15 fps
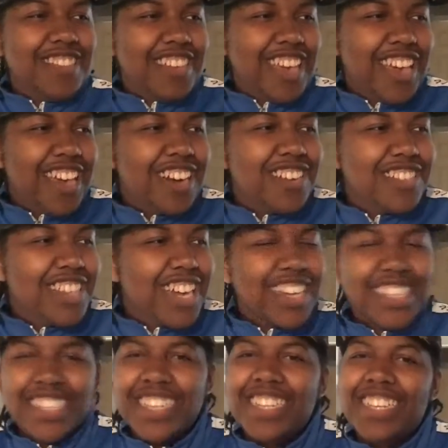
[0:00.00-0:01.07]
Yeah, I don't think I
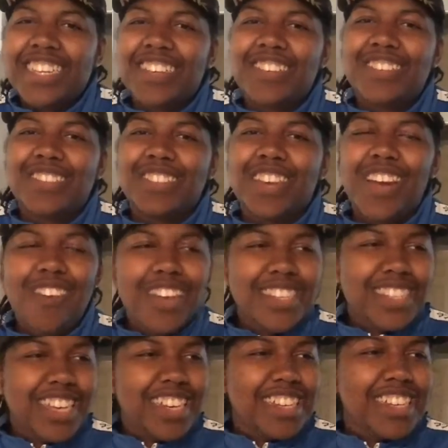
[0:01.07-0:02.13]
can say nigga on YouTube. I already
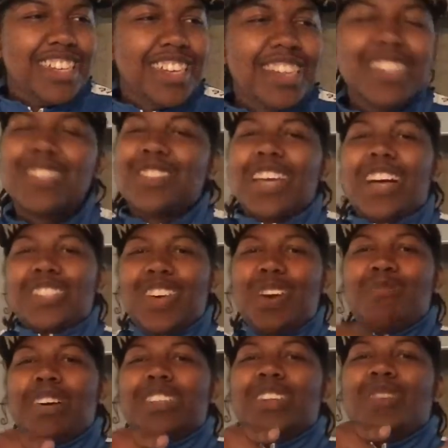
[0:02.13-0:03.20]
said it. So shout out to
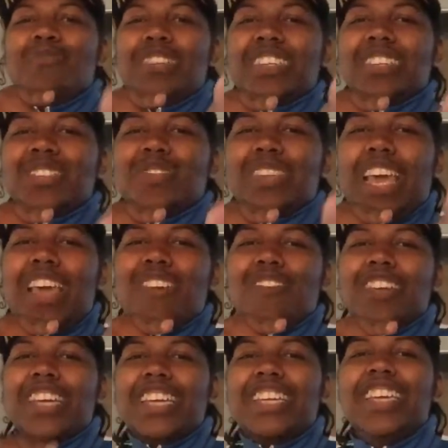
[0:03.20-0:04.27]
all my dumb niggas who can't
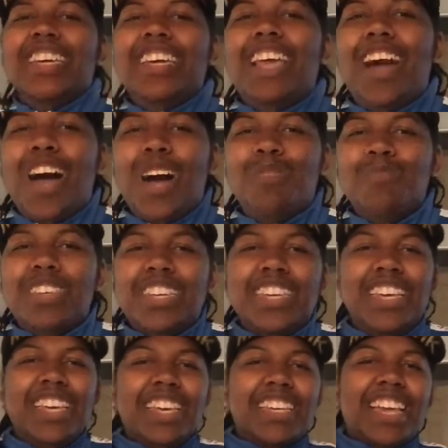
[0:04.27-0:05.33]
read. You know what I
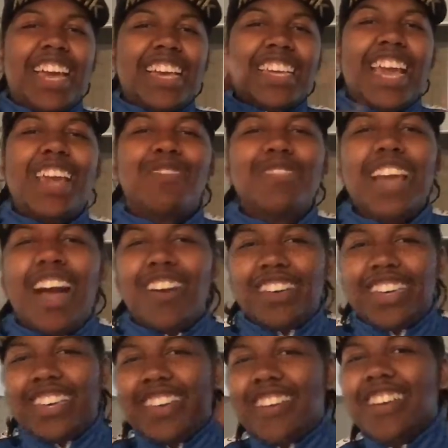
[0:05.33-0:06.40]
mean? Gang, gang, we out
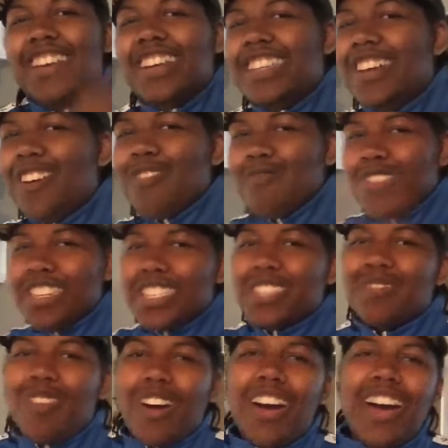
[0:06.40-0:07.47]
here. No read
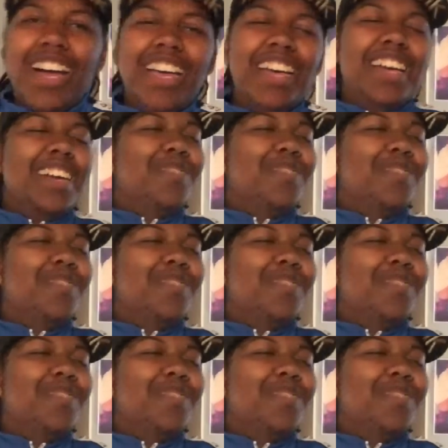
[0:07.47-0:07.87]
squad.